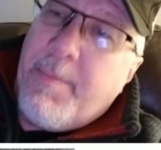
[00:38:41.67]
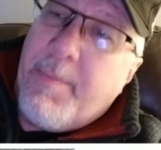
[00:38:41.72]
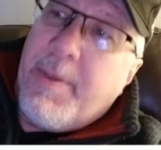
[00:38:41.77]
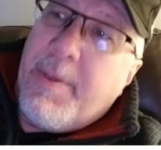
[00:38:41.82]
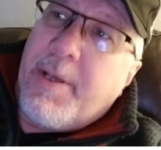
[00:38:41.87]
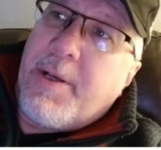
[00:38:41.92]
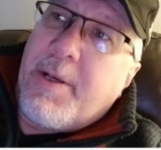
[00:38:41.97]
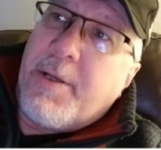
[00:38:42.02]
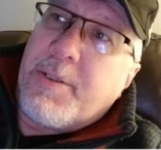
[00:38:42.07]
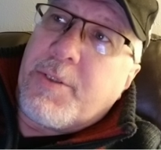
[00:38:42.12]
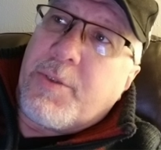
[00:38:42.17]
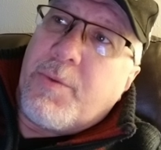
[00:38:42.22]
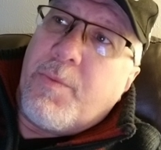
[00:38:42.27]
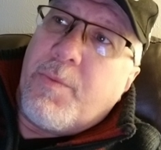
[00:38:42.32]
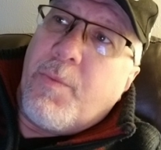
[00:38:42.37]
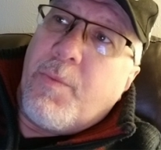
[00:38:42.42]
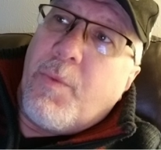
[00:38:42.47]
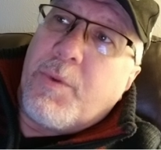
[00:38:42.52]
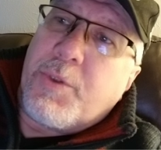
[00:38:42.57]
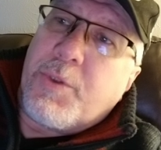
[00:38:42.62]
Because
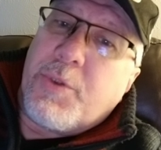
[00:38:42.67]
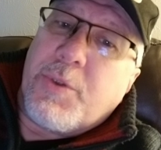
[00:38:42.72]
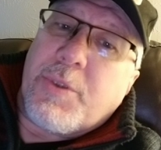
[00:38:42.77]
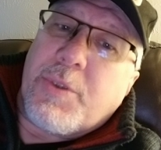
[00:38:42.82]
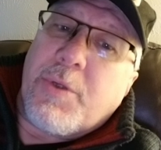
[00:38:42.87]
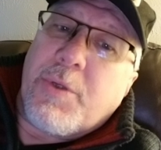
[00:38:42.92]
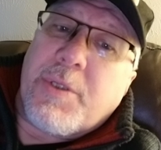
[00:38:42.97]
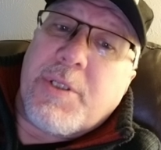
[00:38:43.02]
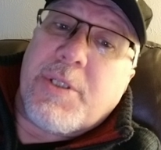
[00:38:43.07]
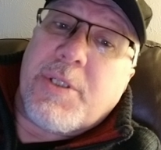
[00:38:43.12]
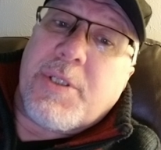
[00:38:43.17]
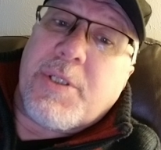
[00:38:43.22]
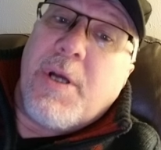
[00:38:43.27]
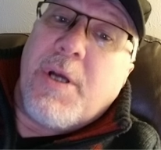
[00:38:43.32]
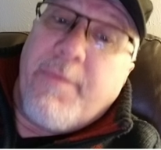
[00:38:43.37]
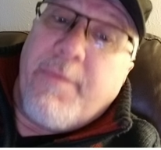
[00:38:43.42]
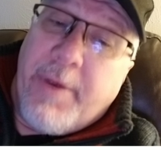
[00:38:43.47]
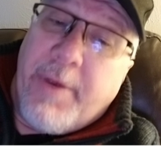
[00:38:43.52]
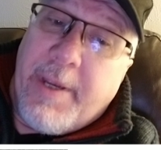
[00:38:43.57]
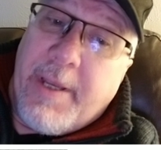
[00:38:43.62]
once you start
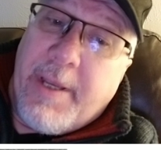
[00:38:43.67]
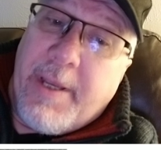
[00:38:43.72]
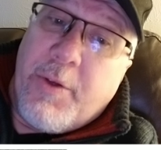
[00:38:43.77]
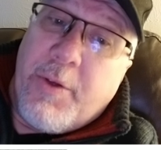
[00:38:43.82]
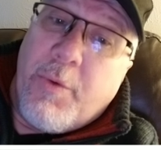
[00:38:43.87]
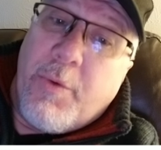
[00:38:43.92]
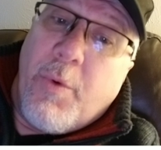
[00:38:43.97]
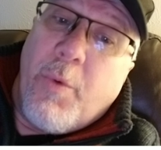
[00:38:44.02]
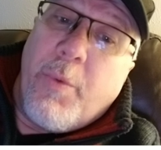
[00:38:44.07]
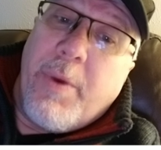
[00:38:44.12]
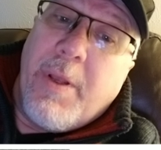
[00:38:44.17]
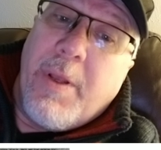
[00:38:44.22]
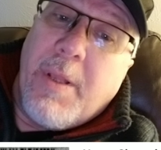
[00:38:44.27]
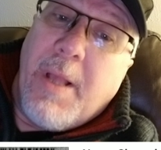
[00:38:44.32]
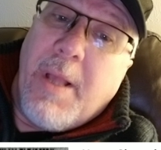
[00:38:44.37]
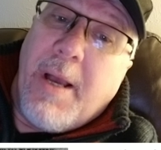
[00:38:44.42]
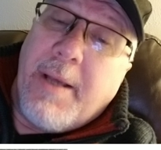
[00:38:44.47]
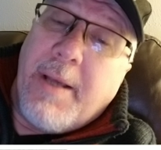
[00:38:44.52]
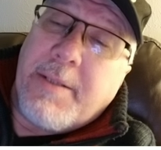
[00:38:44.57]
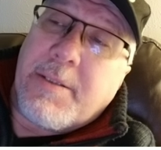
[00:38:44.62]
discovering it, you will
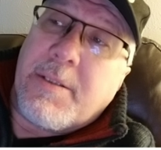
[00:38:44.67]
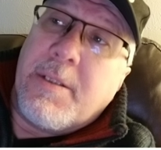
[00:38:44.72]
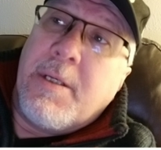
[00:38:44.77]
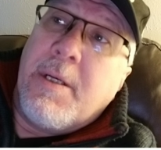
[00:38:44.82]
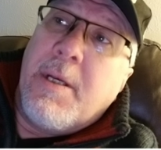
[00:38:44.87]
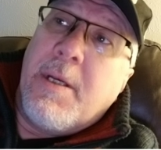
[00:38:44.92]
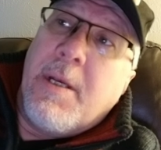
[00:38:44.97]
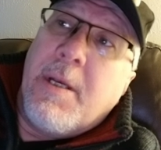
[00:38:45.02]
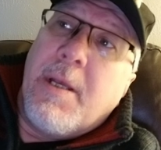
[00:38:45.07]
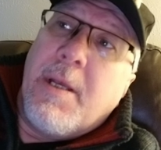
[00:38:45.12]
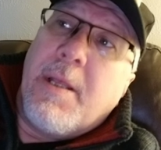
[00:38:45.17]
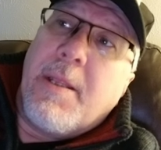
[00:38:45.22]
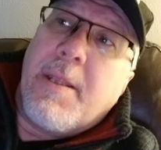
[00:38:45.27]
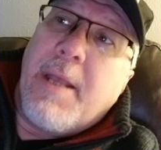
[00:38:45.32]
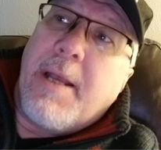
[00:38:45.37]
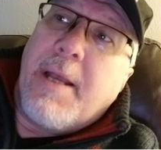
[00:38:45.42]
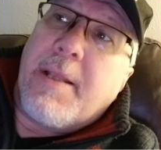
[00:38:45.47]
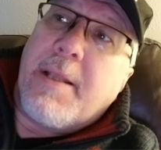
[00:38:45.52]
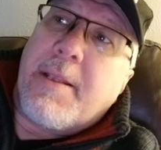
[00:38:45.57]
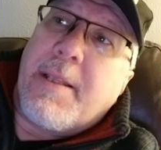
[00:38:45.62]
realize
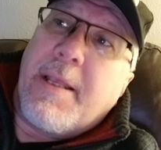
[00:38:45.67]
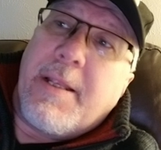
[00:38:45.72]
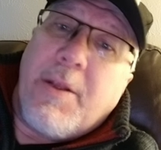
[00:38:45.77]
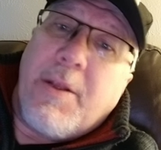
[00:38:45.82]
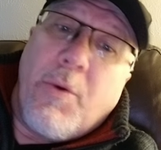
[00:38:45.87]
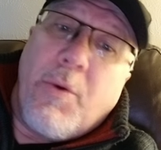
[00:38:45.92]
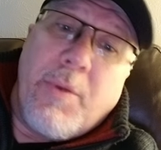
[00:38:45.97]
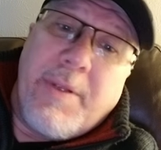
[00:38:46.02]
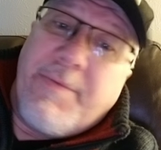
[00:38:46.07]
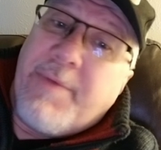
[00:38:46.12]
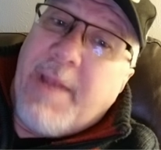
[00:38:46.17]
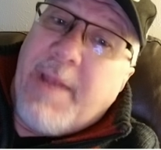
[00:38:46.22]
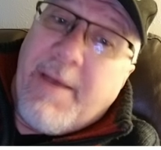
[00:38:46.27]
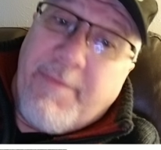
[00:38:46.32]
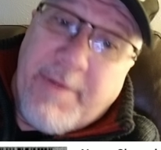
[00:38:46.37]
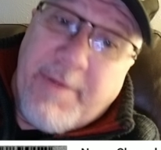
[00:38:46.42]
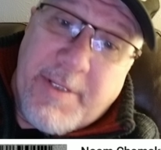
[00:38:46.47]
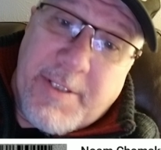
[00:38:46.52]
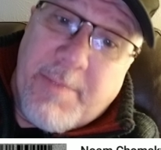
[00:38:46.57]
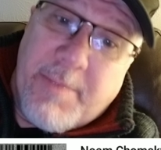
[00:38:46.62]
that they don't even
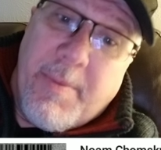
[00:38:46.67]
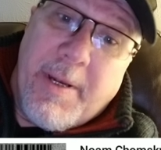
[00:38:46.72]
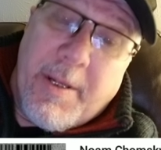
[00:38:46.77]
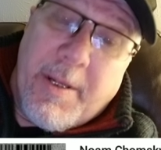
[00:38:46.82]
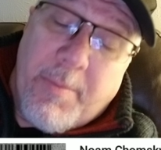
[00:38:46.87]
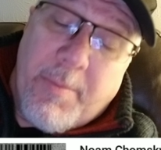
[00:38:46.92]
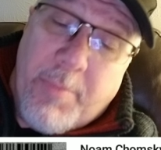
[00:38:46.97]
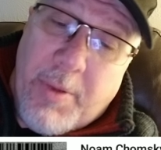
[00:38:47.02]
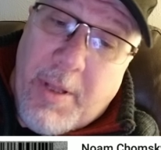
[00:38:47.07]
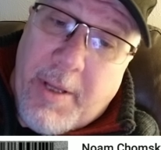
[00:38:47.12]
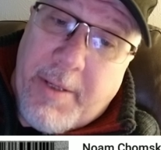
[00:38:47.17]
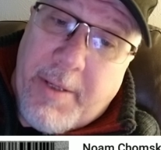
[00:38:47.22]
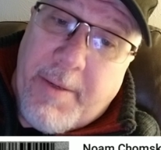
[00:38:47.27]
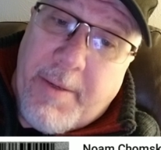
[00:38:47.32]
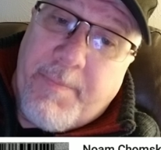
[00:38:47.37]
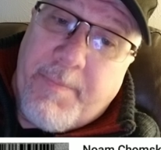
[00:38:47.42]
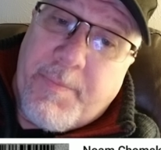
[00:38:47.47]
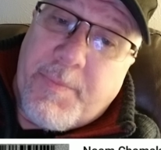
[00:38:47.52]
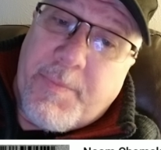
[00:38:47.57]
have any Semitic blood.